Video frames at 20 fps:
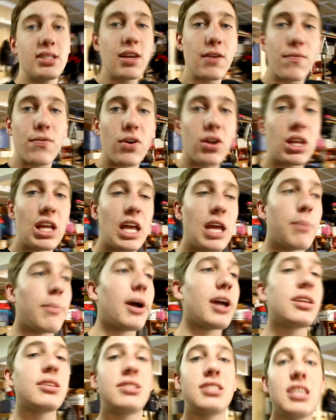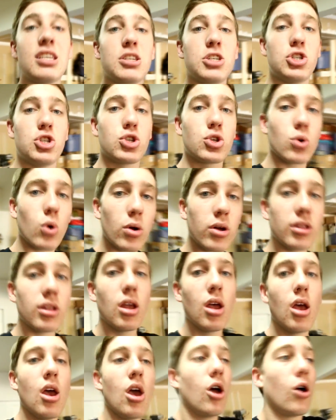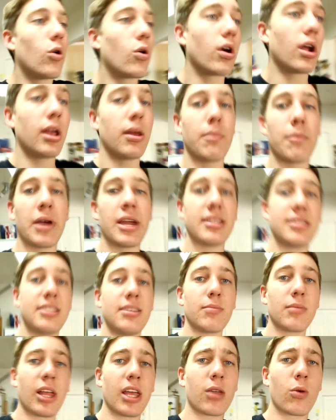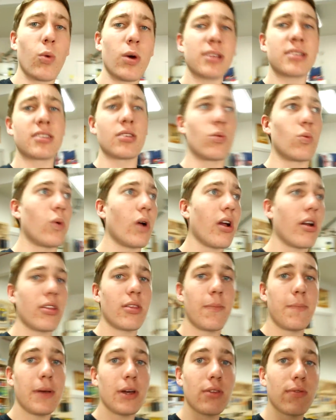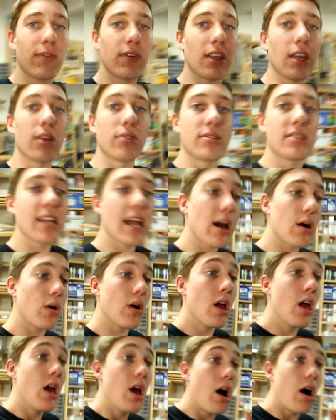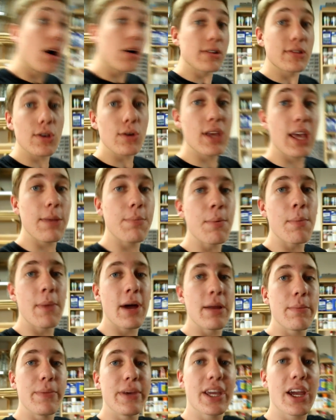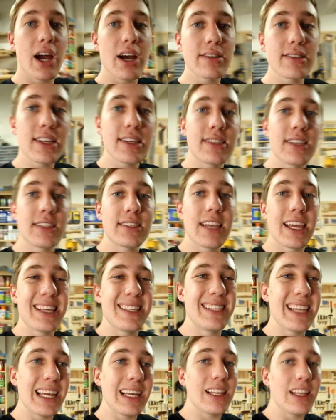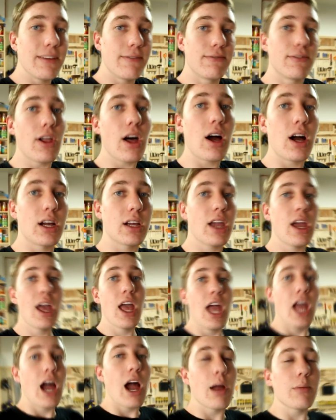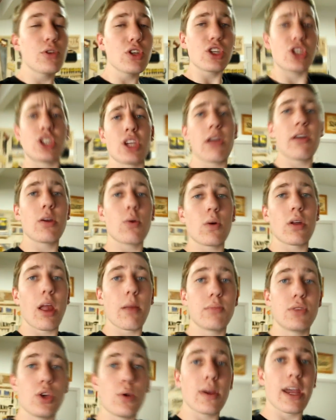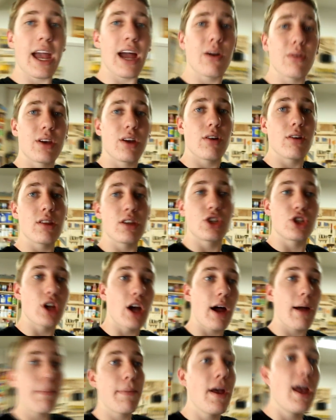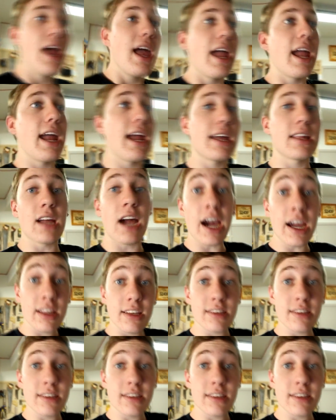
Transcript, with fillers: different. It might seem short, or it might seem like, Wesley, where are the build videos? Now, also keep in mind, because this is a daily vlog, I'm just sharing what I'm doing out here in the shop, and I